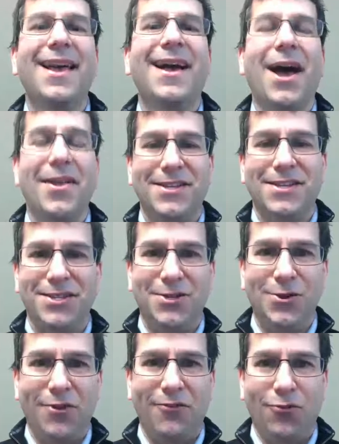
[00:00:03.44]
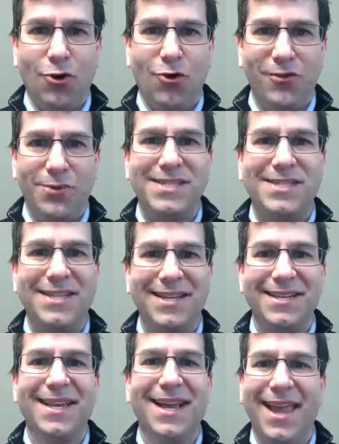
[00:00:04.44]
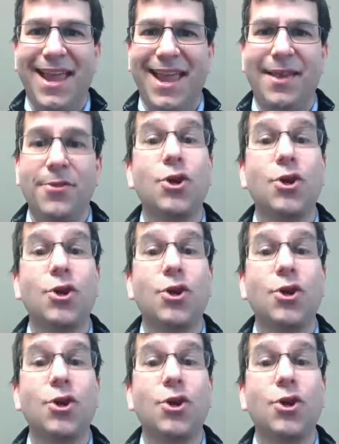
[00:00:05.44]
Hi, this is Tony Veroeven with CSIA,